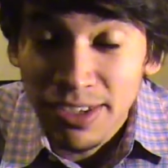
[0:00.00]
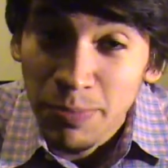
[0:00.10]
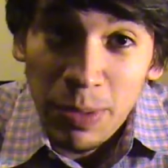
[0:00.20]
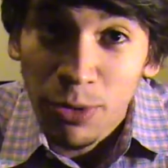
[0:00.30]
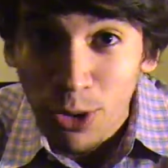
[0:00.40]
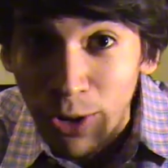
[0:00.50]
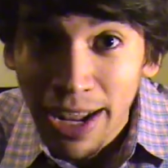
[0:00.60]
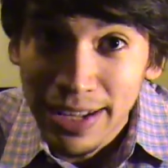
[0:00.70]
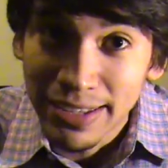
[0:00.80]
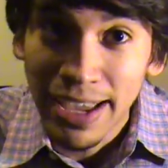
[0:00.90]
Some people are going
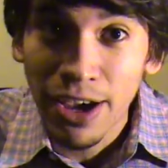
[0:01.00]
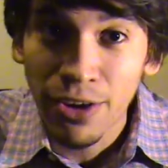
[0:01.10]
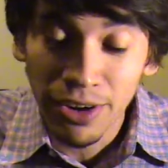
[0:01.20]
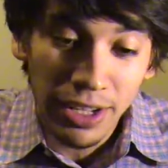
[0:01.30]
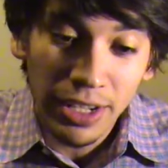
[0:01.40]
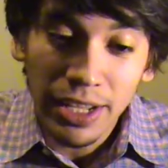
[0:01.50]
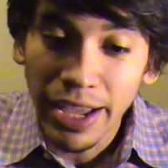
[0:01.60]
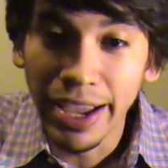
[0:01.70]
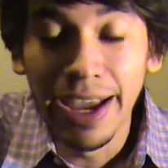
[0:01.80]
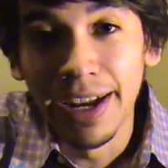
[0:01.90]
out of town,
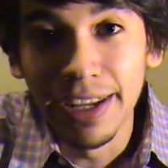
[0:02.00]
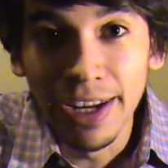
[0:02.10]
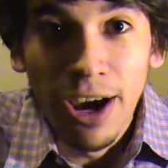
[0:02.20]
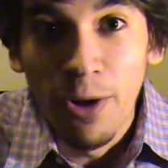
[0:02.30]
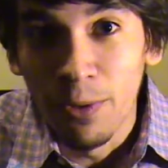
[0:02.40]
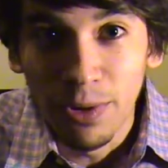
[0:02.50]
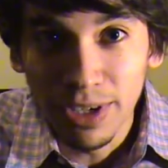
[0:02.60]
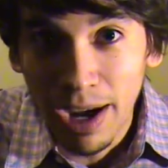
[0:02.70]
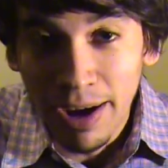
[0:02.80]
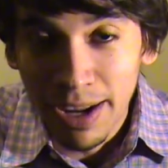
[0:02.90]
and, you know,
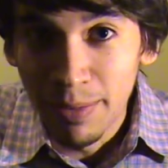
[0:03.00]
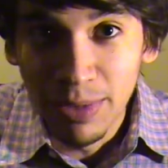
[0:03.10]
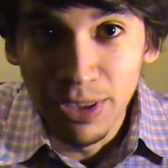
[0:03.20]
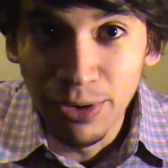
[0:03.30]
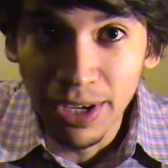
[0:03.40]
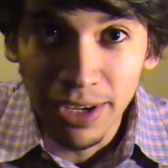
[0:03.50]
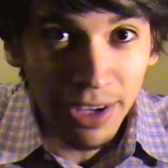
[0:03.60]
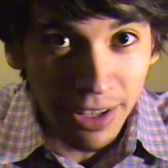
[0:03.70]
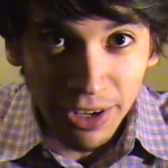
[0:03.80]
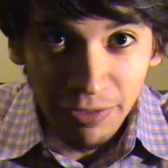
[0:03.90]
I'm going to be doing
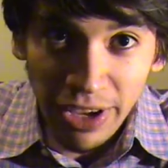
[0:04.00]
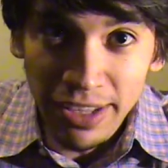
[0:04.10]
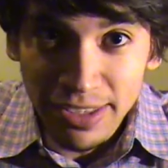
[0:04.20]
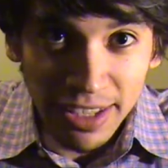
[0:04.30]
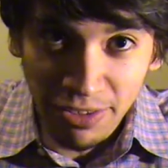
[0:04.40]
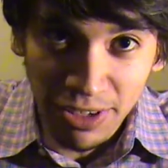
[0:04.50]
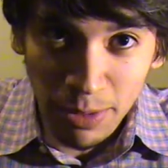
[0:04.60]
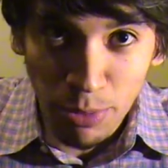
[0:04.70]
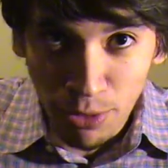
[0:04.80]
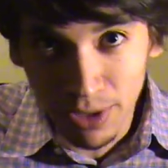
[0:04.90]
other events that are very
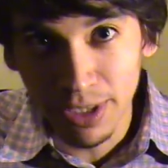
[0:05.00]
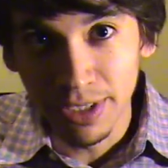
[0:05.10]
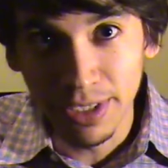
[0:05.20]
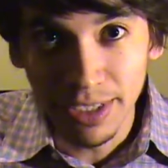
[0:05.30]
important.